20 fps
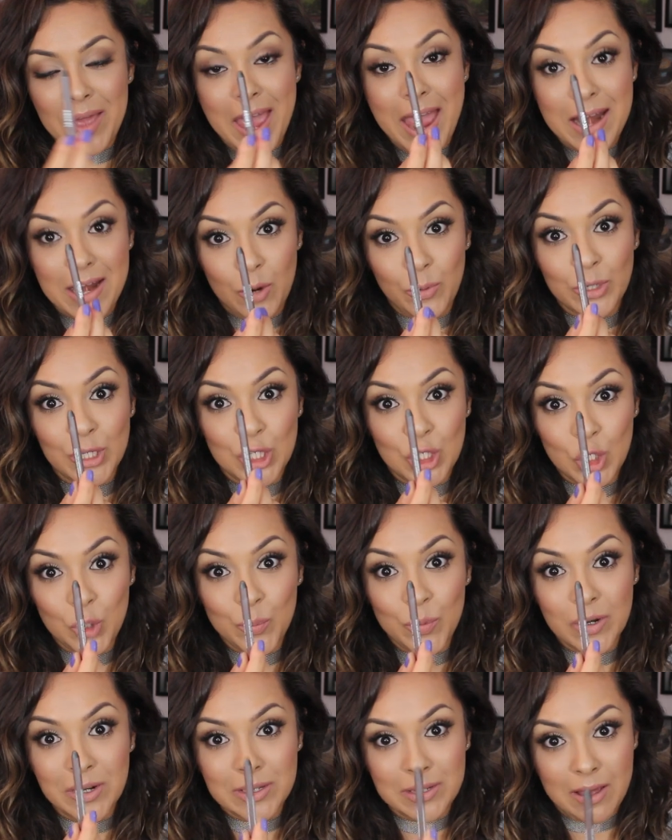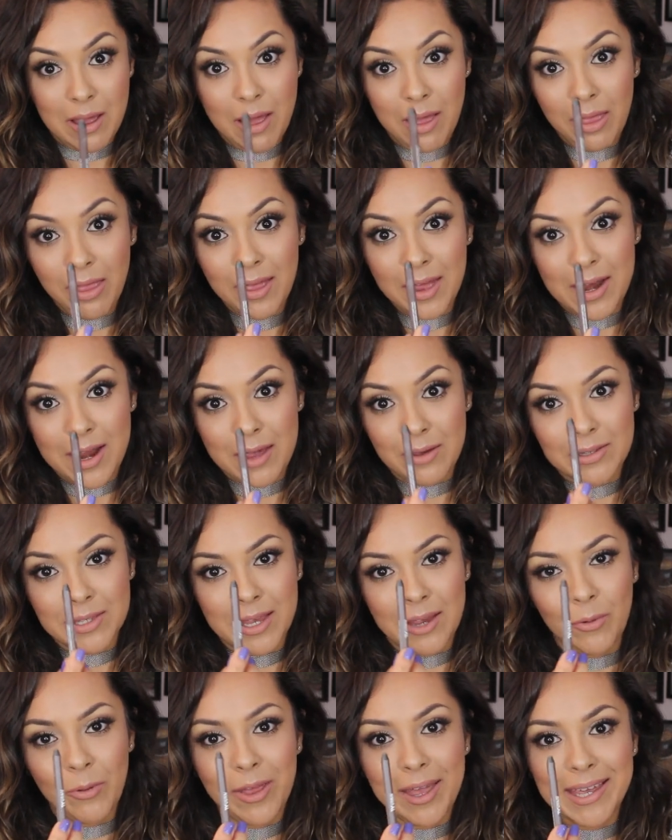and it was super dull, and I was
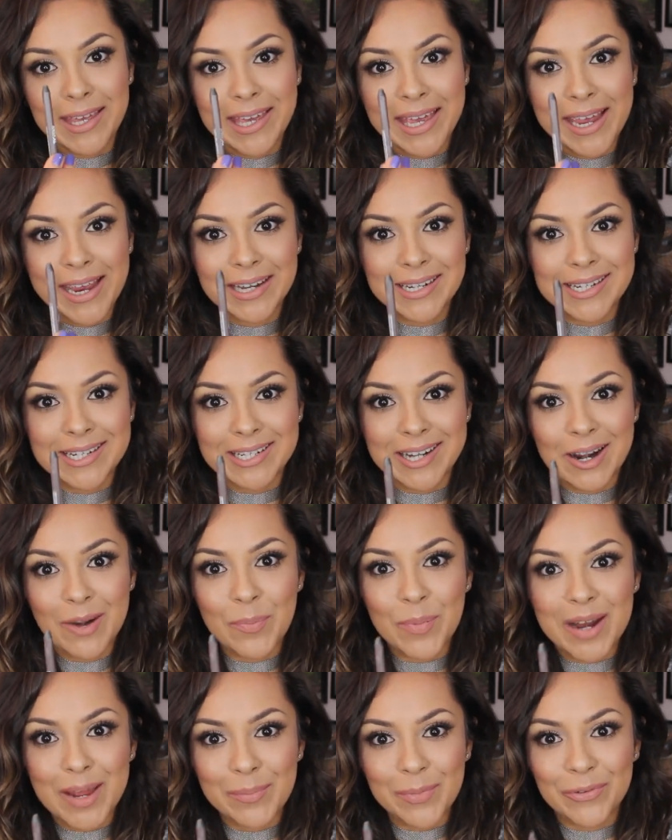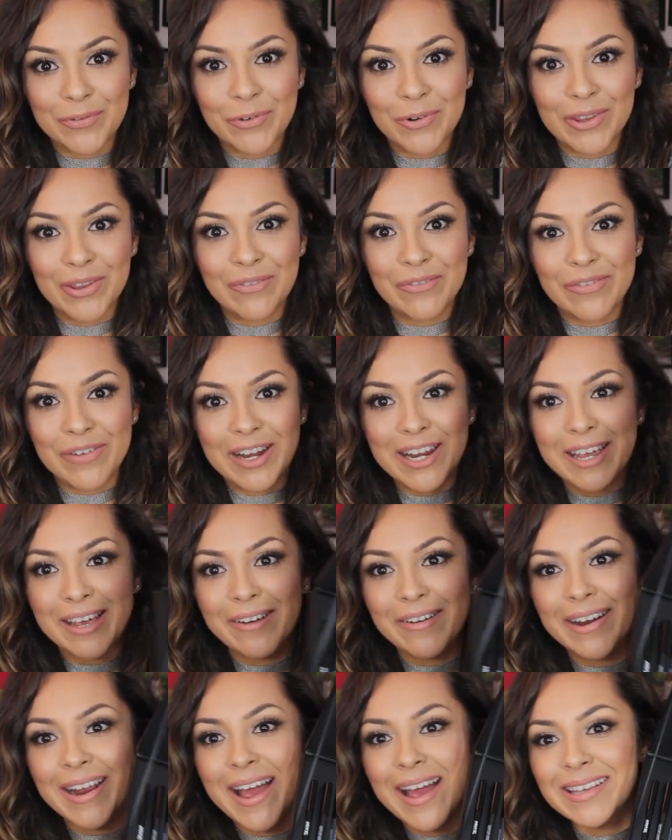like, well, I can't sharpen it before the
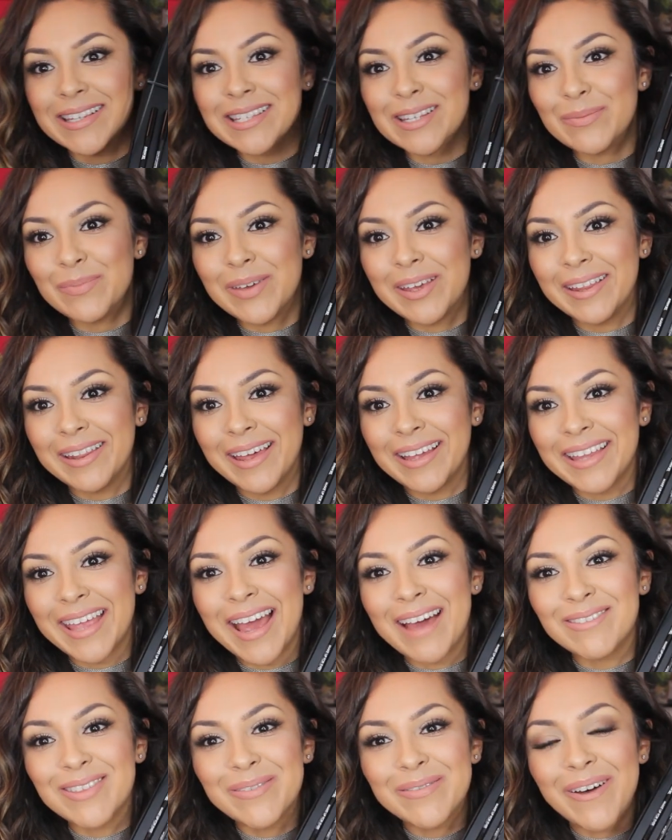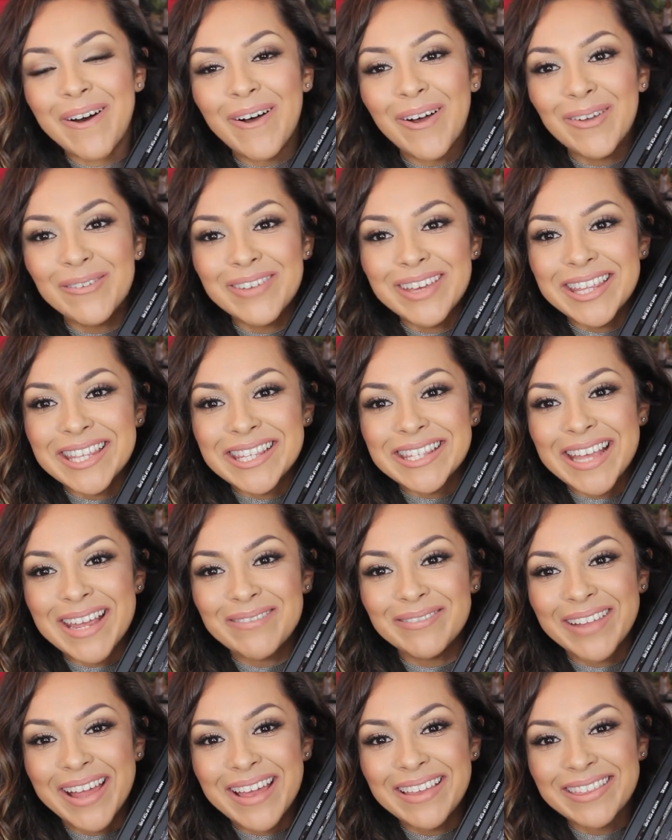video. It has to be like, they have to all be the
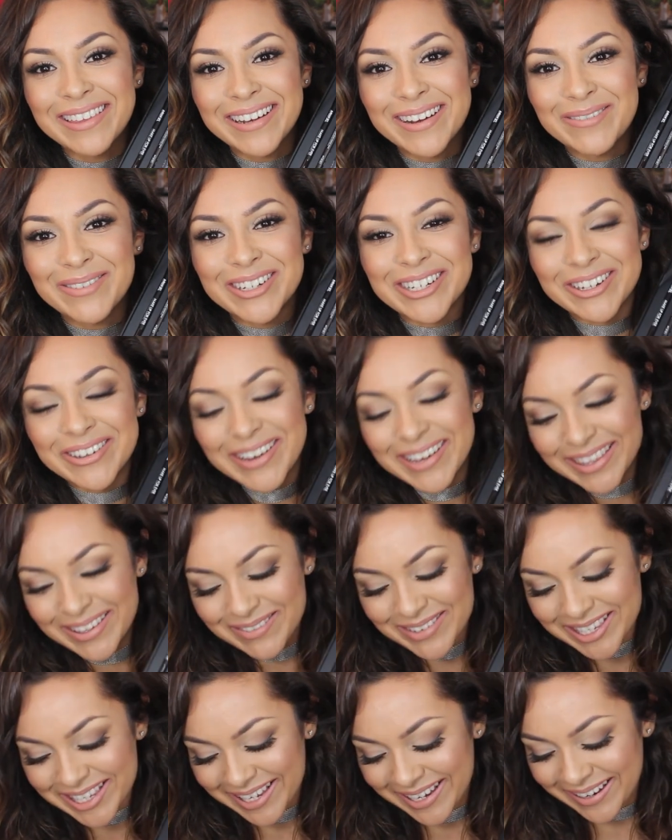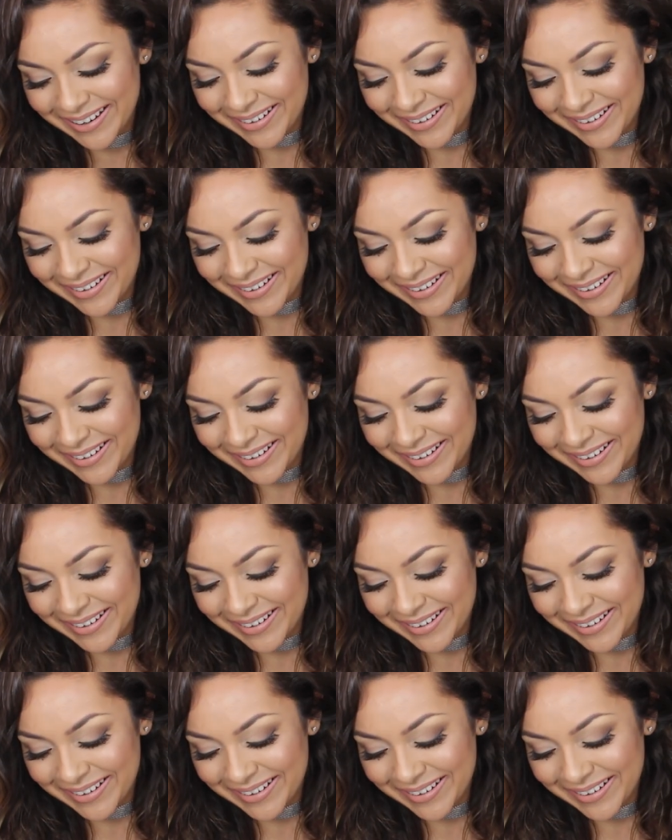same length when I'm showing them to